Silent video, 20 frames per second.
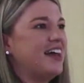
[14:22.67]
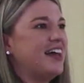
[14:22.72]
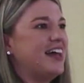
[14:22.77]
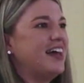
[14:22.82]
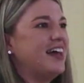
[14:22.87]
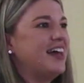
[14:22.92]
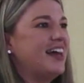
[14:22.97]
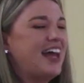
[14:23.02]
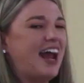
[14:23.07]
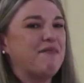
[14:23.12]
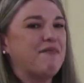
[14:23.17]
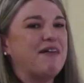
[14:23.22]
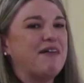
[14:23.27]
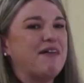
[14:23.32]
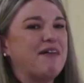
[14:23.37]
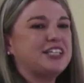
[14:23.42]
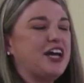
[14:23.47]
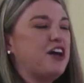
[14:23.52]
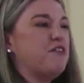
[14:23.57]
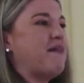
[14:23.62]

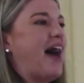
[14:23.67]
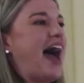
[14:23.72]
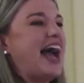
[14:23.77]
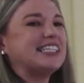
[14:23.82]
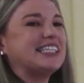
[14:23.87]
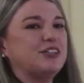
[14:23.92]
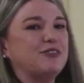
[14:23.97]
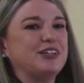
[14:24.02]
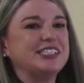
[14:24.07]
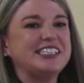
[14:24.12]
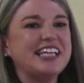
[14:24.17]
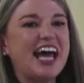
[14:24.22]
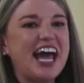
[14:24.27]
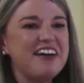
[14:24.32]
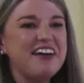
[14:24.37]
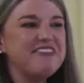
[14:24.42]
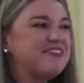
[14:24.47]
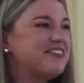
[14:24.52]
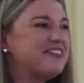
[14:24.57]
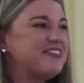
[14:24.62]
Everybody's getting nice. We're
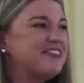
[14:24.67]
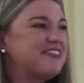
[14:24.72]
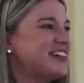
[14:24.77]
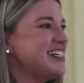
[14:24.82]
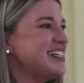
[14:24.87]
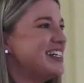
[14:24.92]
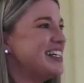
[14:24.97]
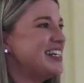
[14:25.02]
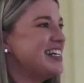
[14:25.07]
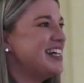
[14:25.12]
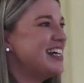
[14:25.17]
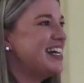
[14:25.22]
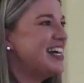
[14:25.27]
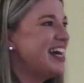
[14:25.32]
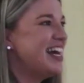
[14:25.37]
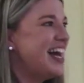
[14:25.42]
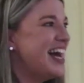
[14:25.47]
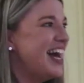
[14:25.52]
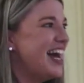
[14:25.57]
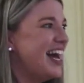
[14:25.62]
safe.
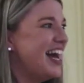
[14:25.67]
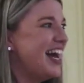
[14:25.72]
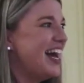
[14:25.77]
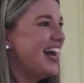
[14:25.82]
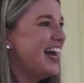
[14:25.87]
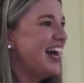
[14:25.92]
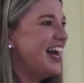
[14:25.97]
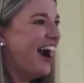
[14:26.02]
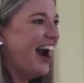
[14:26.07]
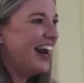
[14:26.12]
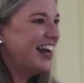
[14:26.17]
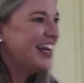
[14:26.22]
All right,